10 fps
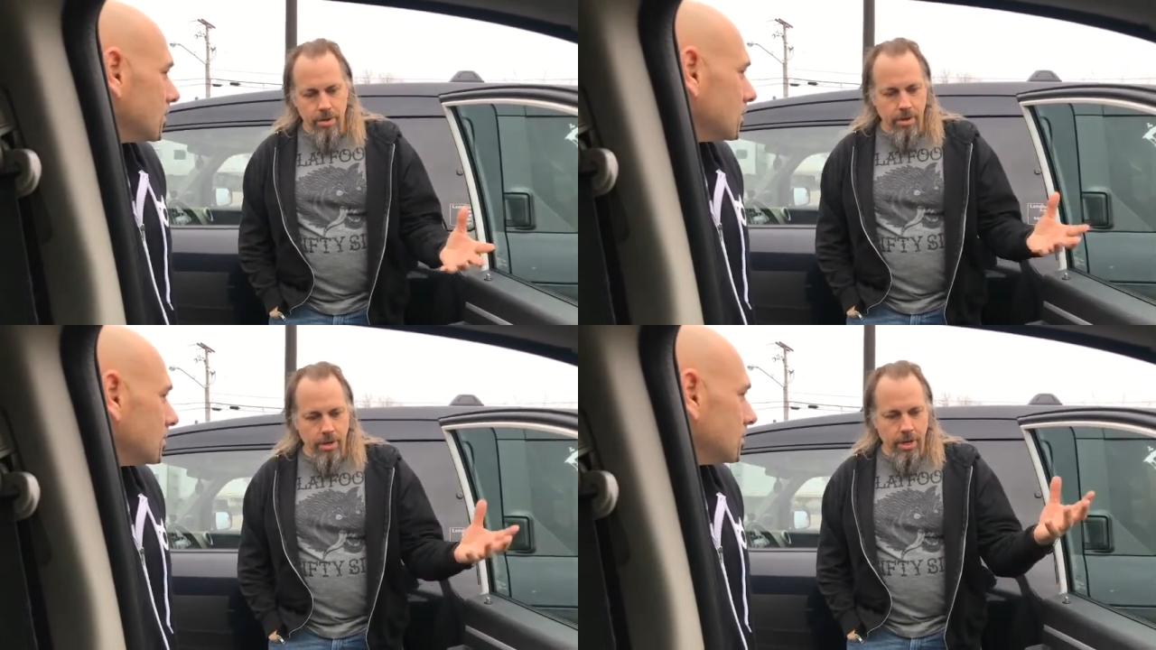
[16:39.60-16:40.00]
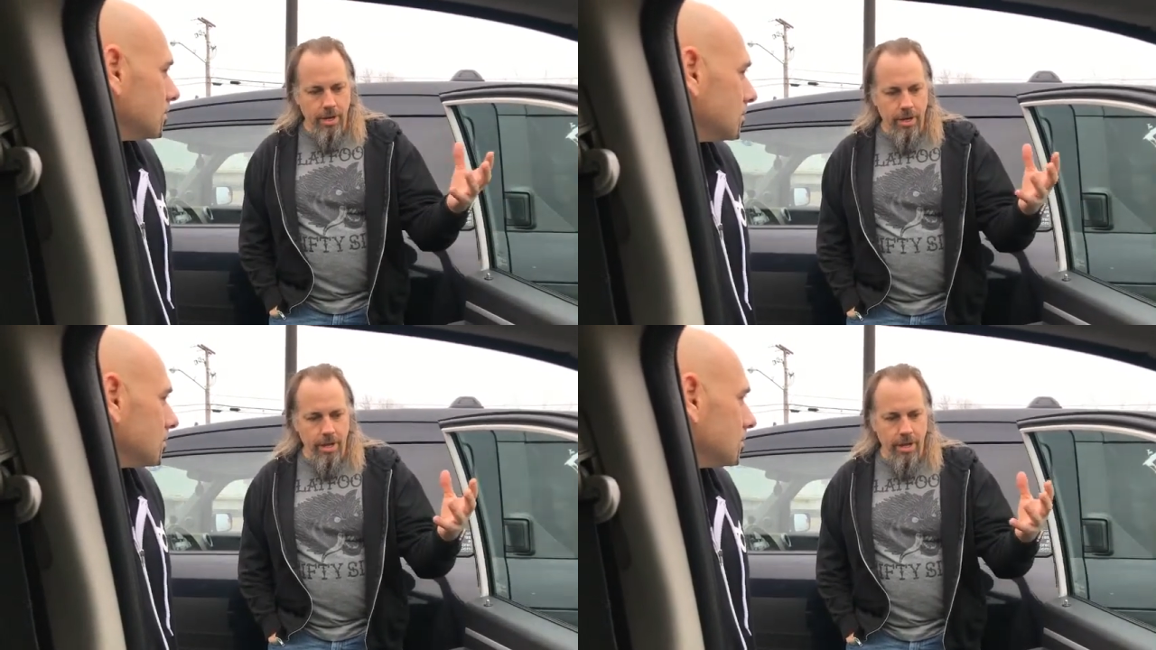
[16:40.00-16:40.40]

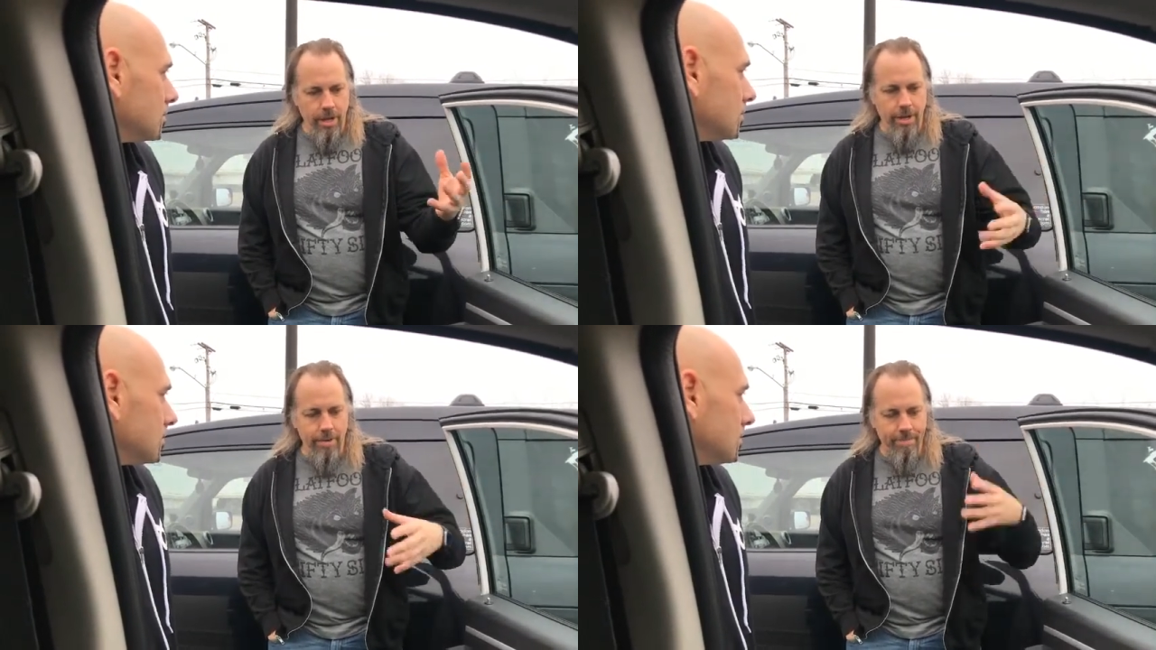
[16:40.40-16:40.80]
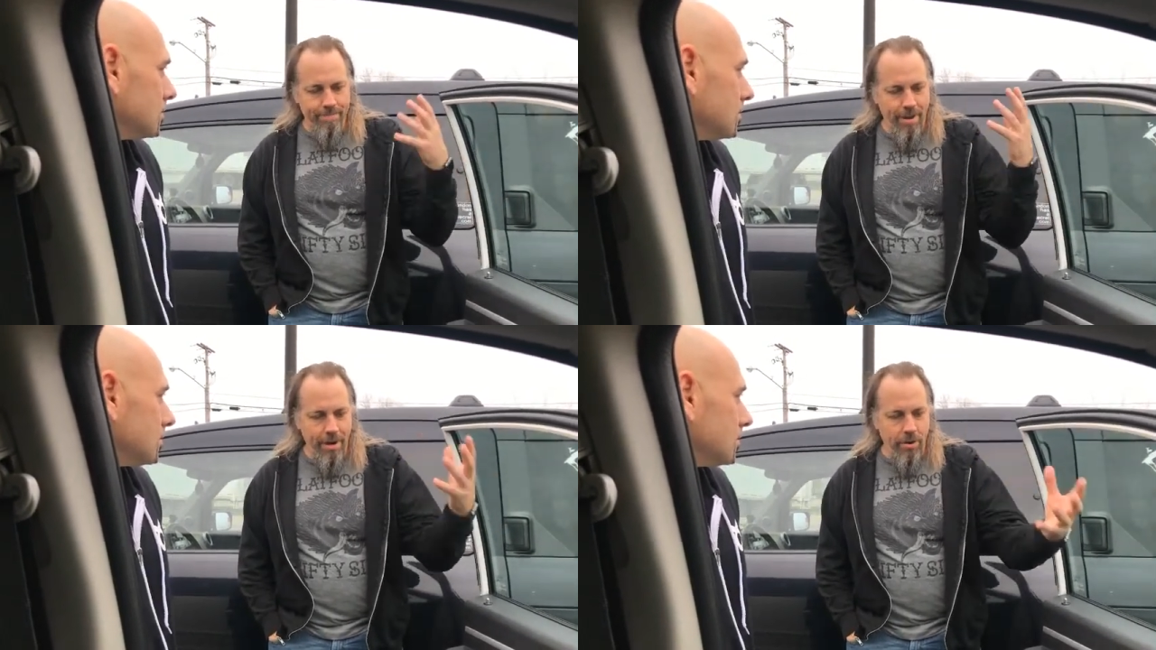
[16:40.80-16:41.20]
Speaker 1: uh,
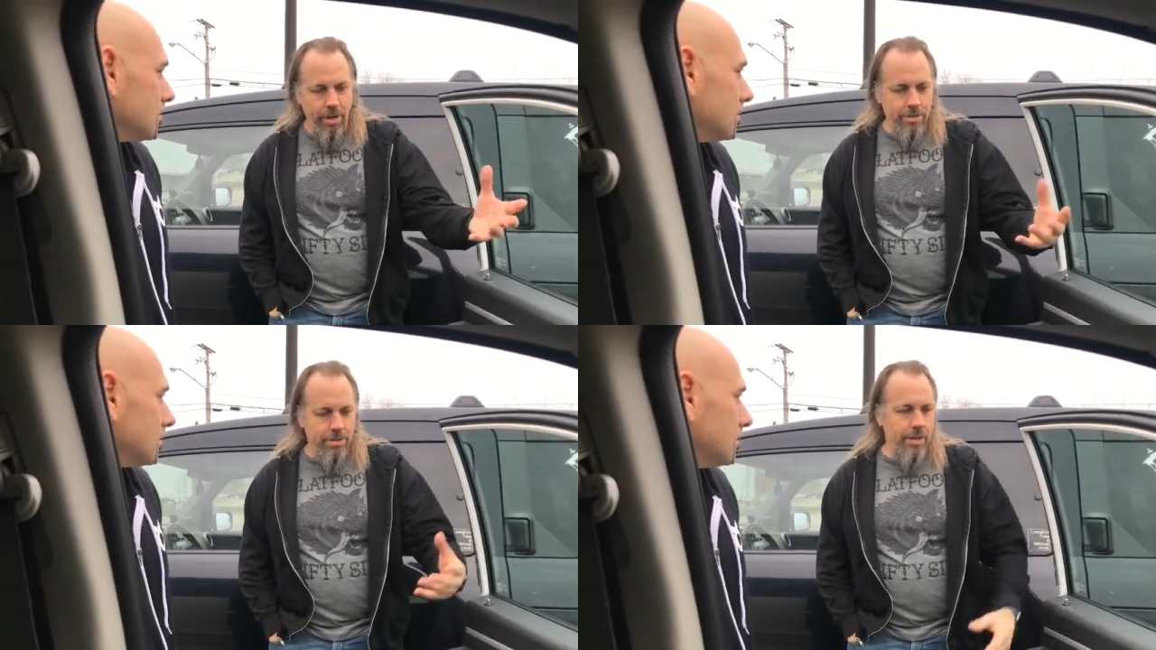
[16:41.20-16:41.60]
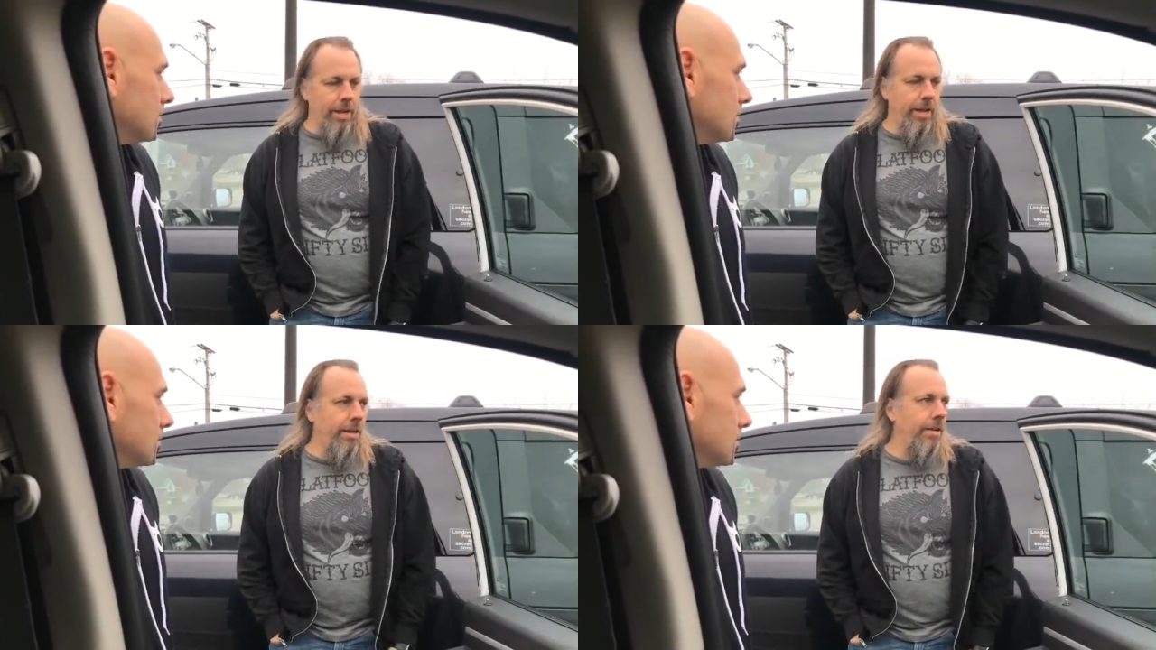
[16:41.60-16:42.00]
a I don't like to say
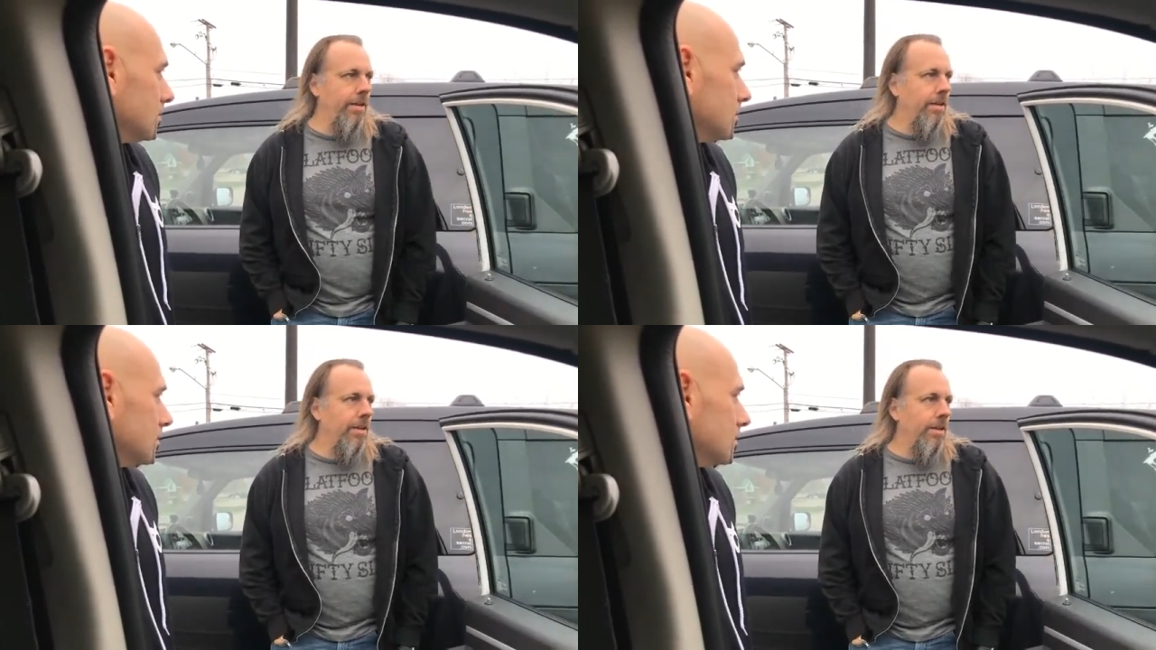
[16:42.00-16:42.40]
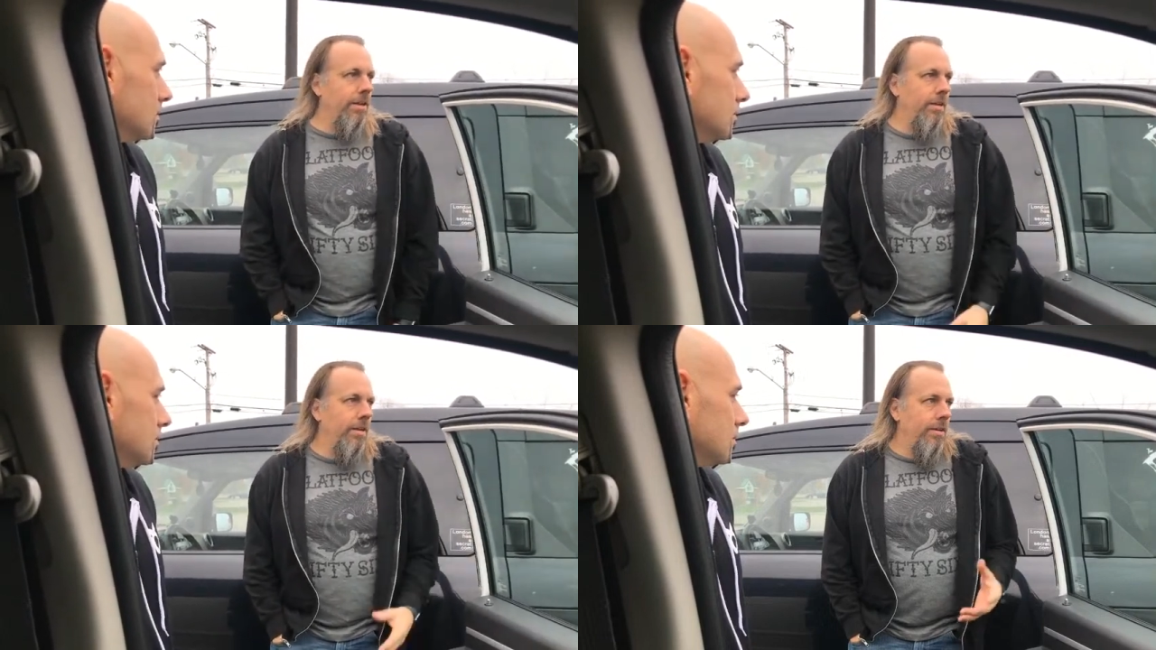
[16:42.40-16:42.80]

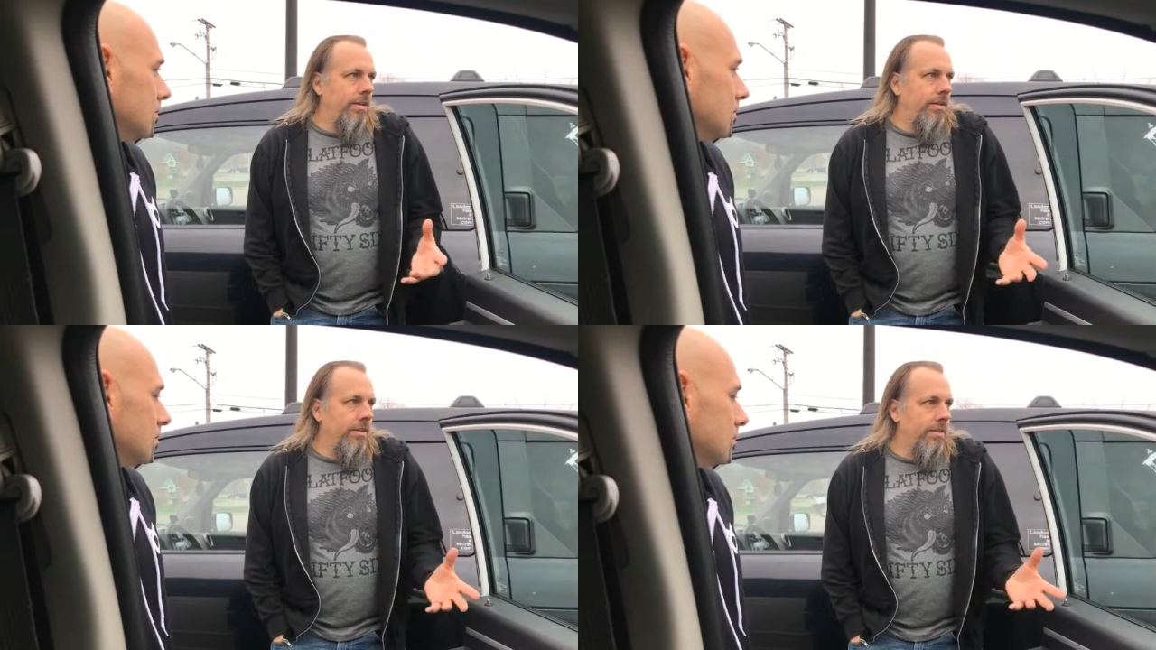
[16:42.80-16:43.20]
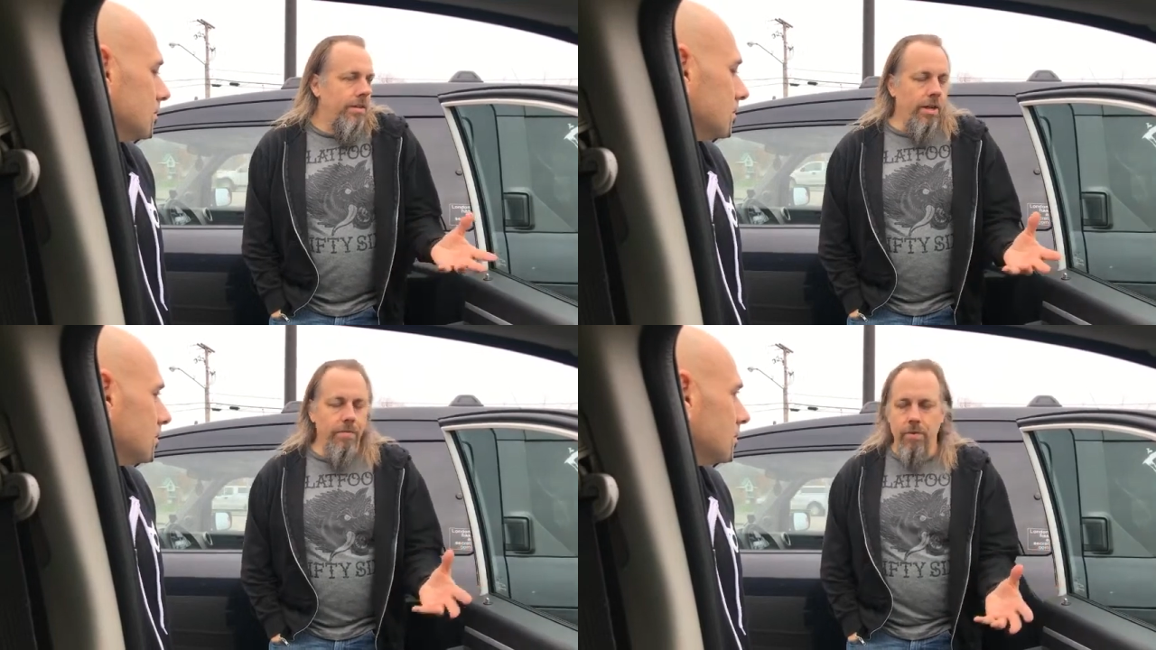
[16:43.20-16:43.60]

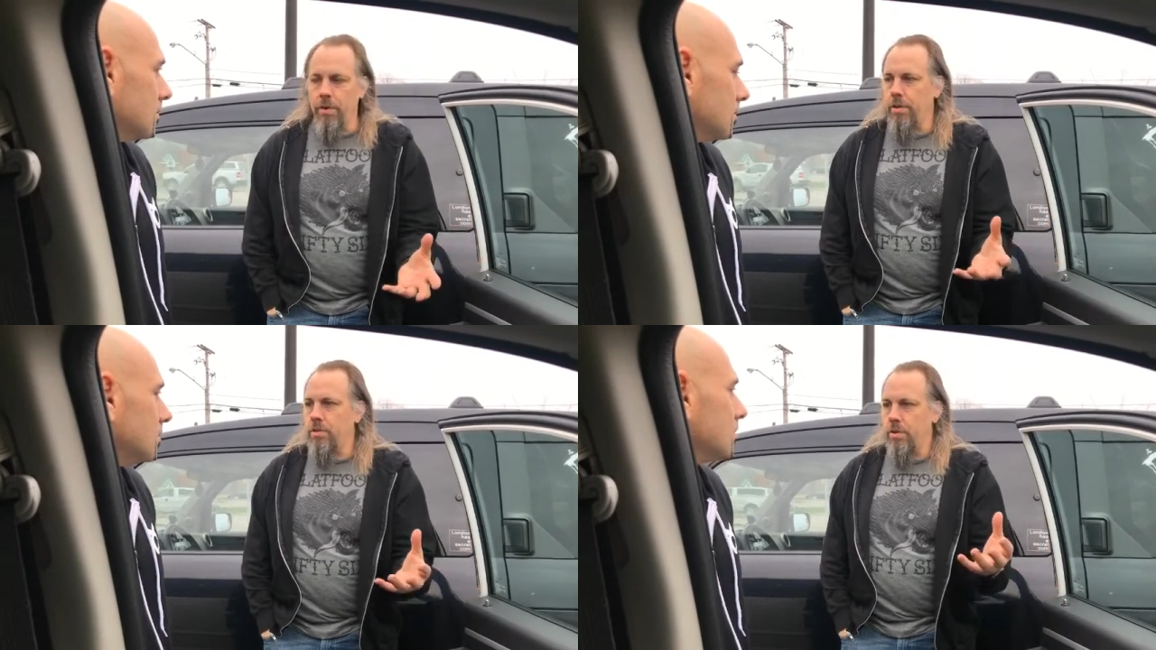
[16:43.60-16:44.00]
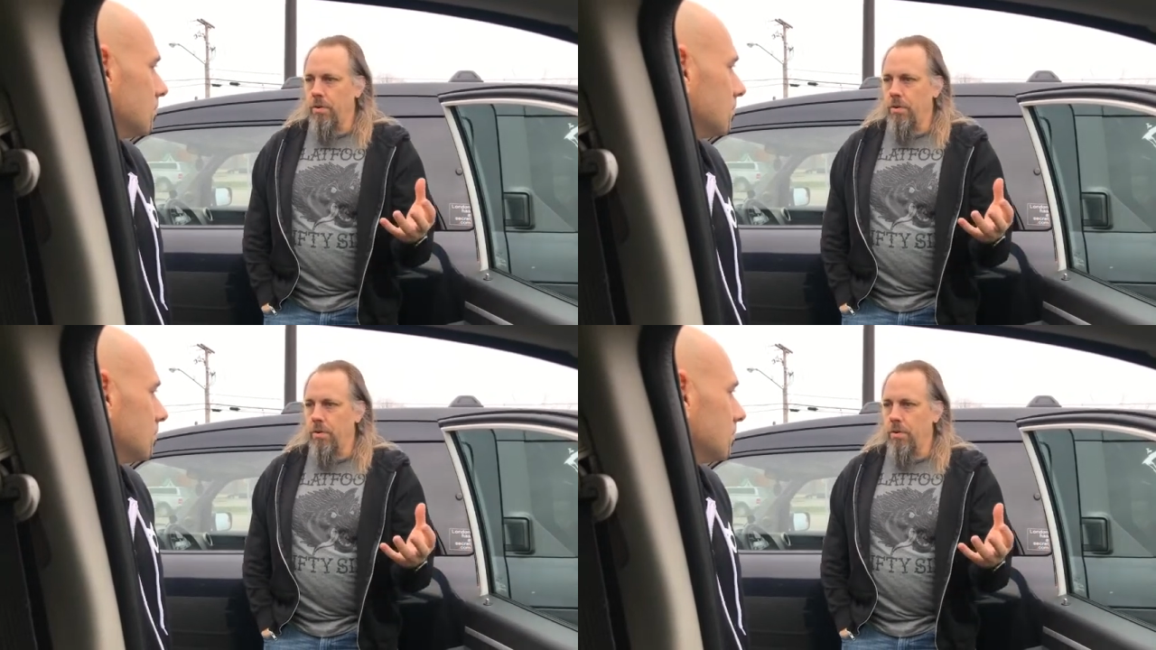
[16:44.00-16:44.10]
deliverance